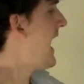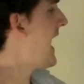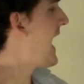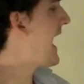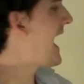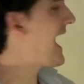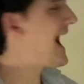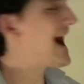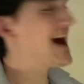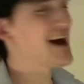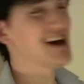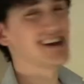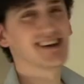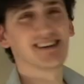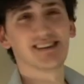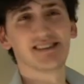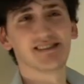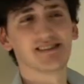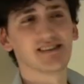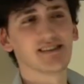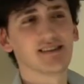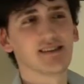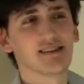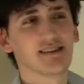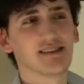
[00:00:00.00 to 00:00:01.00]

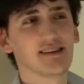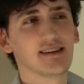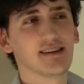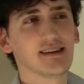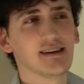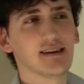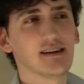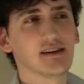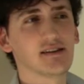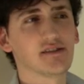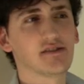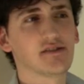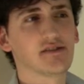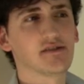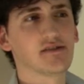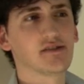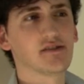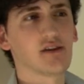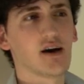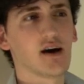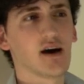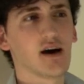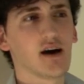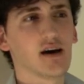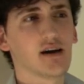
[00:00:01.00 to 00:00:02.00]
and it's
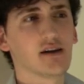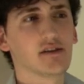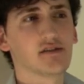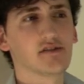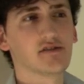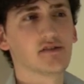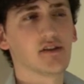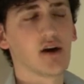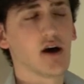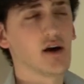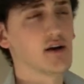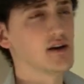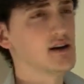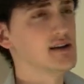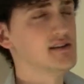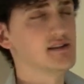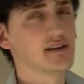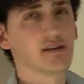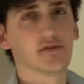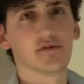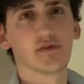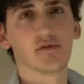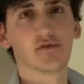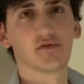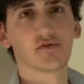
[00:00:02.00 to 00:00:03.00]
totally
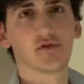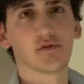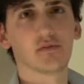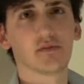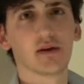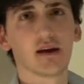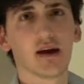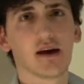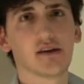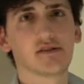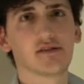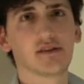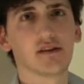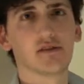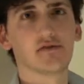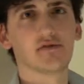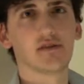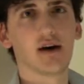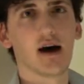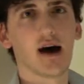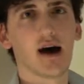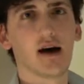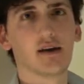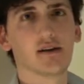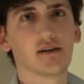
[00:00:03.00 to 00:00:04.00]
different from PSD
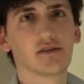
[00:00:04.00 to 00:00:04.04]
Fan.